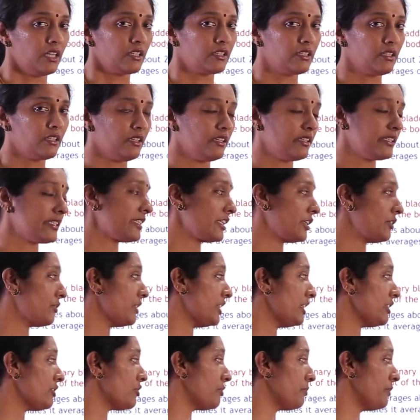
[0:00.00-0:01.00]
Girls, you
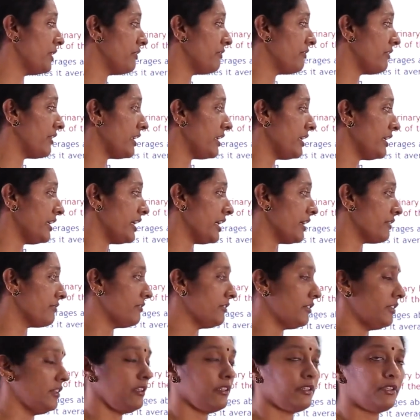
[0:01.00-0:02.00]
need to be very
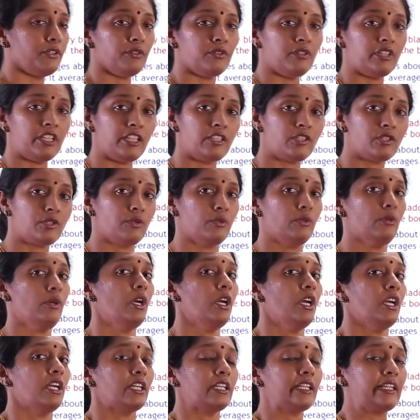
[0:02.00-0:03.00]
careful. You need to
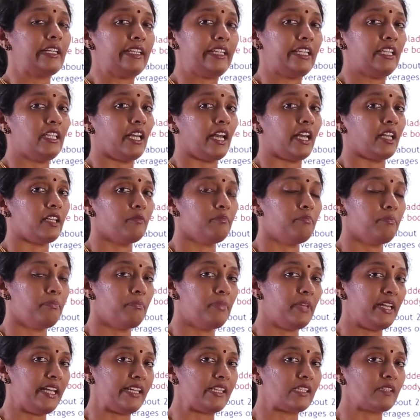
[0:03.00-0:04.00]
clean and
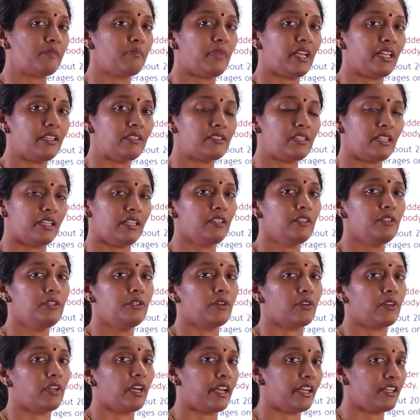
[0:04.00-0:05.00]
please maintain
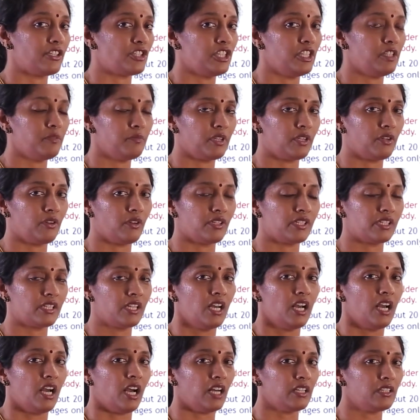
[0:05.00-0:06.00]
your hygiene,
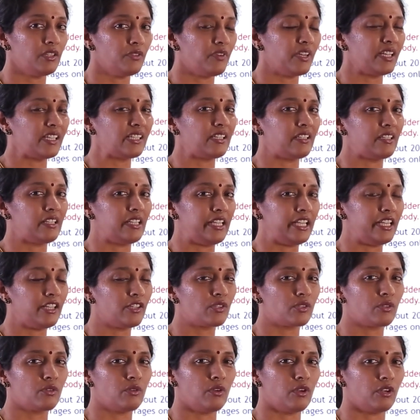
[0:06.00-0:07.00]
because otherwise it
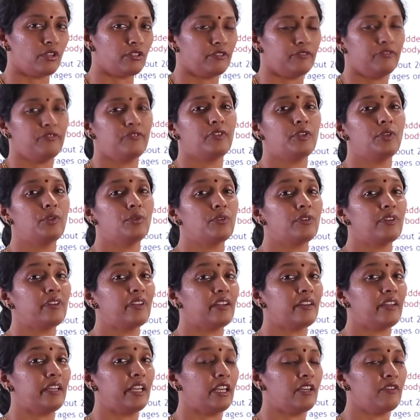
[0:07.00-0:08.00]
leads to a lot of
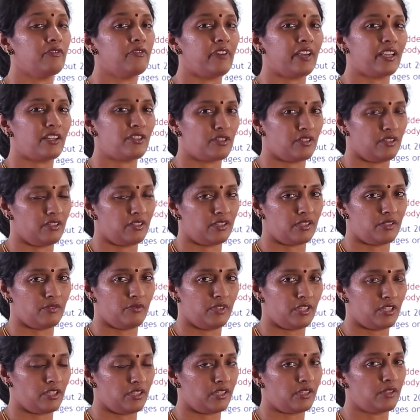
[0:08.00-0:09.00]
urinary infections,
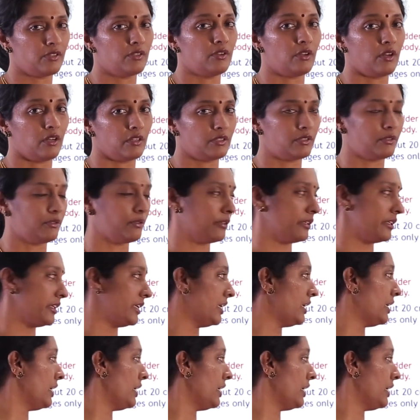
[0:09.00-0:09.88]
which is not good.